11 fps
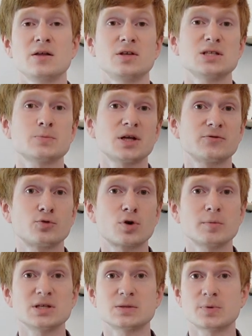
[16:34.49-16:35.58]
this
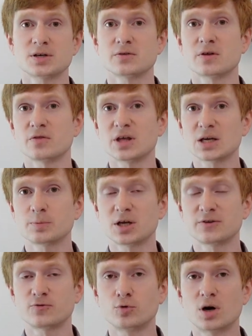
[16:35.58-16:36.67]
platform is better than that
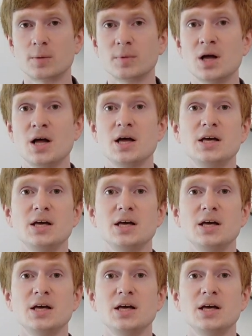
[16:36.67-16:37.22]
platform.